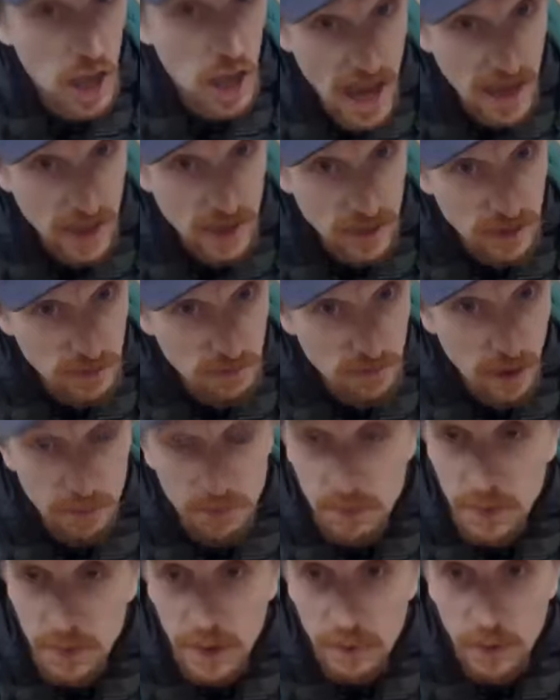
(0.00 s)
Cash is
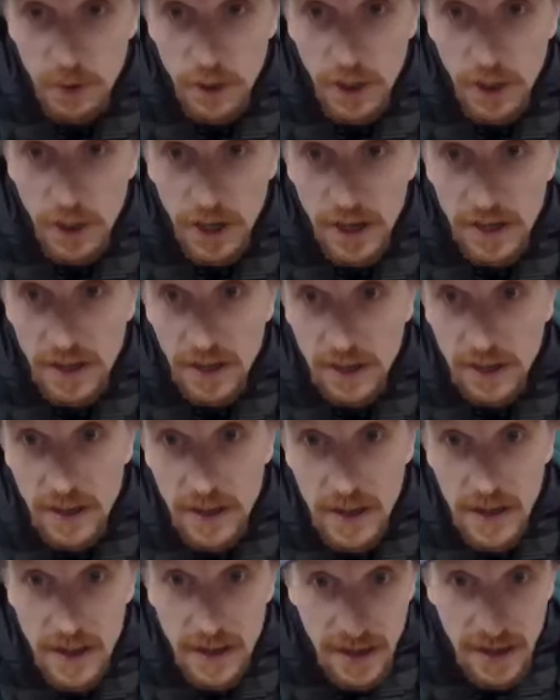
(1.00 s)
probably a pretty good idea.
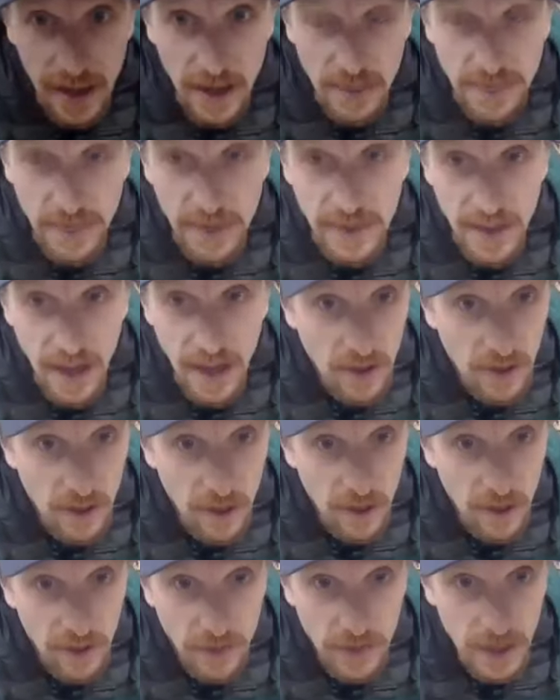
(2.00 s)
Yeah, I think
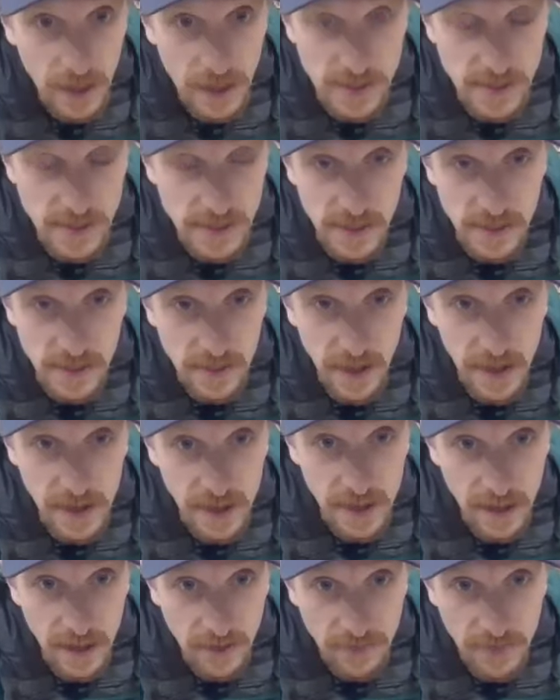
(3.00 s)
alcohol for cuts and
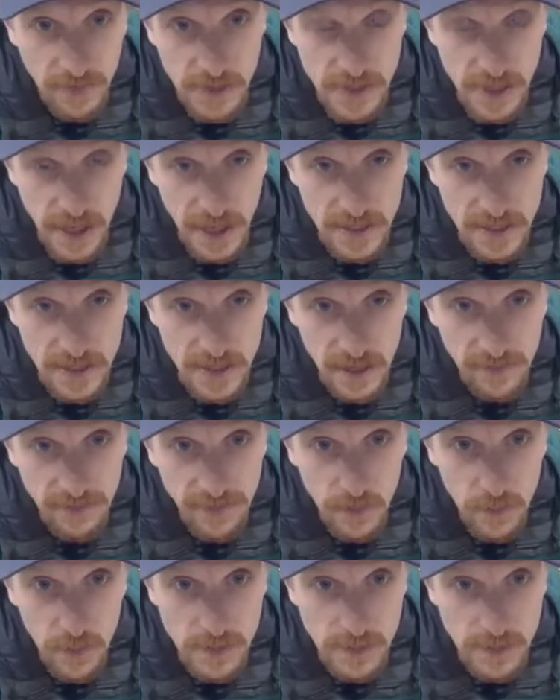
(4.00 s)
any kind of first aid
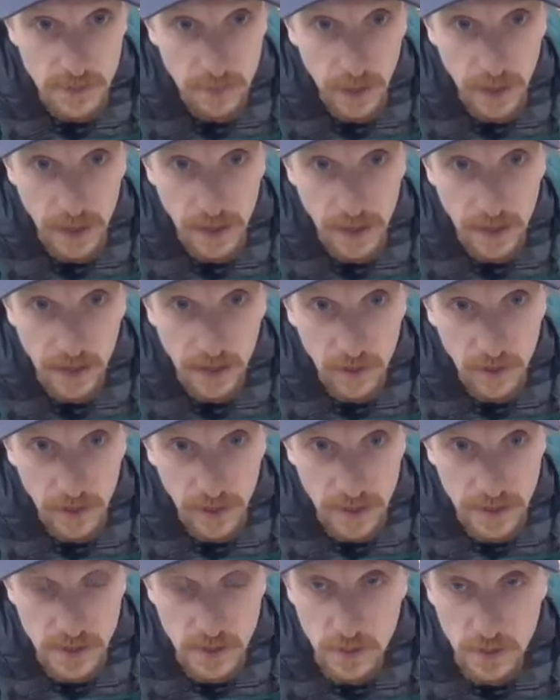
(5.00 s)
stuff I wasn't planning on
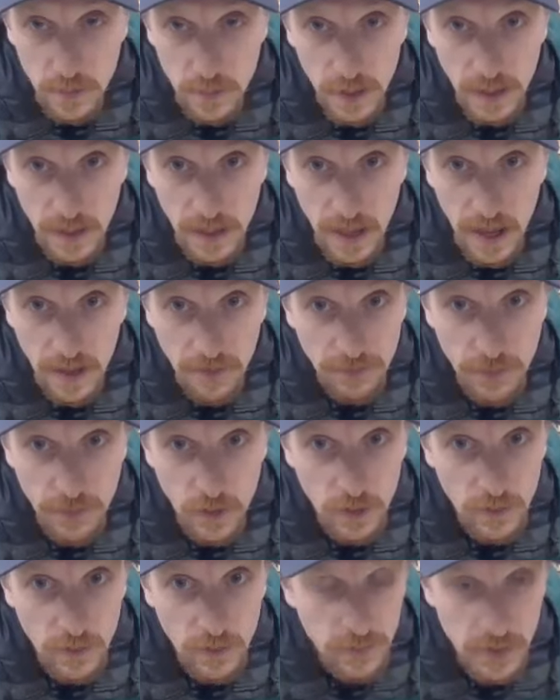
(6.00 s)
going into, but yeah,
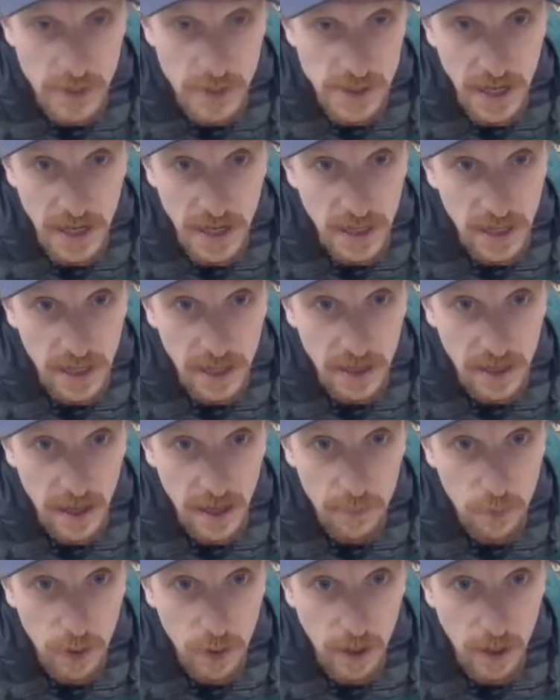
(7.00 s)
full first aid kit
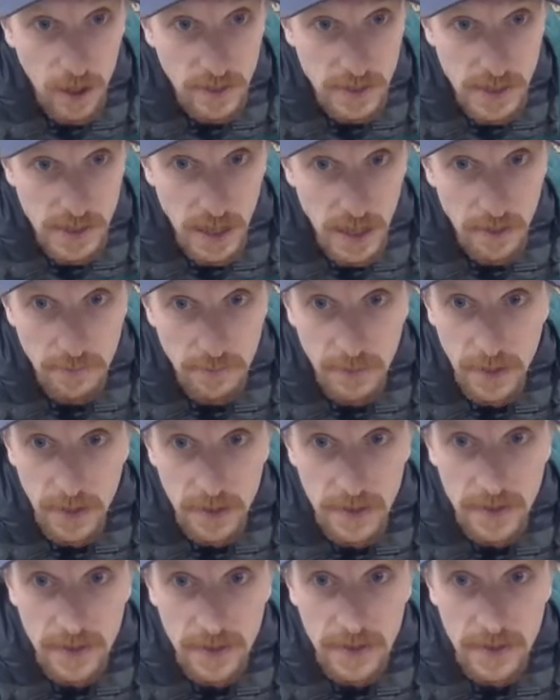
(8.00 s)
I bring all the time.
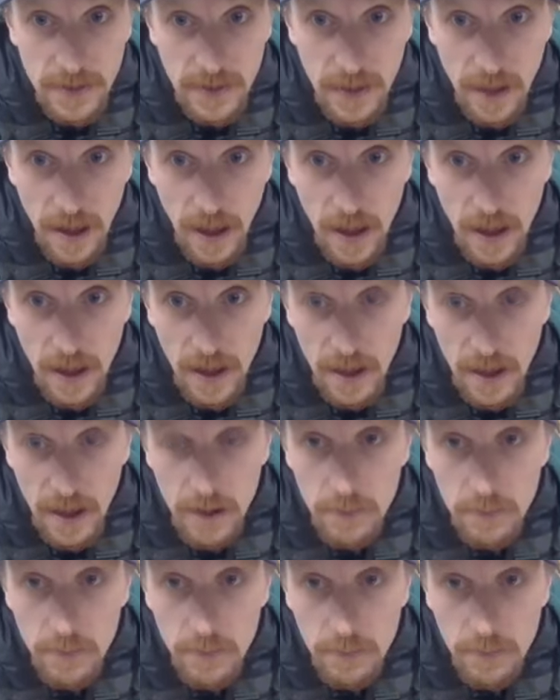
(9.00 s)

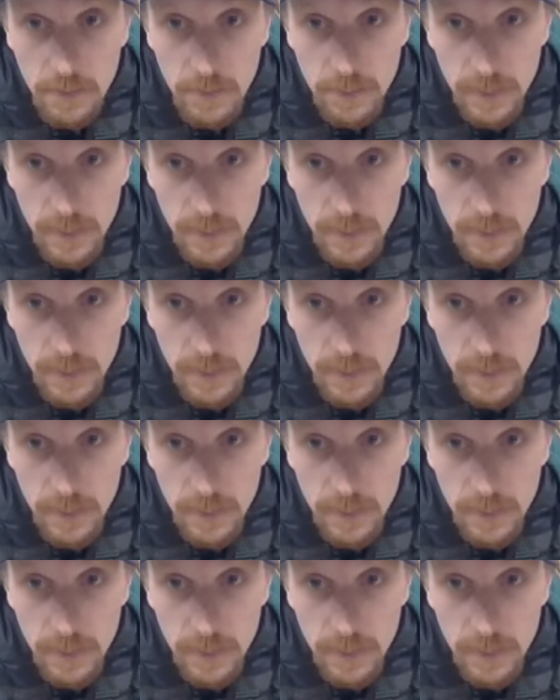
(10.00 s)
Um,